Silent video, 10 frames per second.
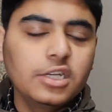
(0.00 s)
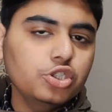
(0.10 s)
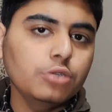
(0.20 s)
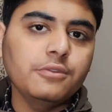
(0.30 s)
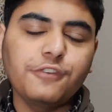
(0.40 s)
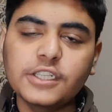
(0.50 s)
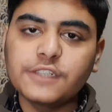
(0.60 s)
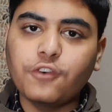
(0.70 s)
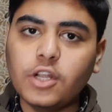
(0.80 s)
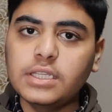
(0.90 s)
So first
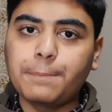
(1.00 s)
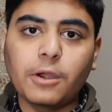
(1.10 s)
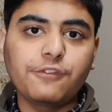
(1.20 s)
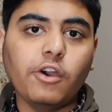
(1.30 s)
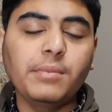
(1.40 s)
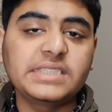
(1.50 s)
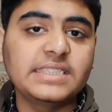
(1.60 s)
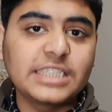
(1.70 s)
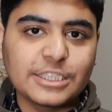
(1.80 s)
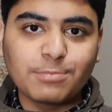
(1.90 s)
of all, the performance in this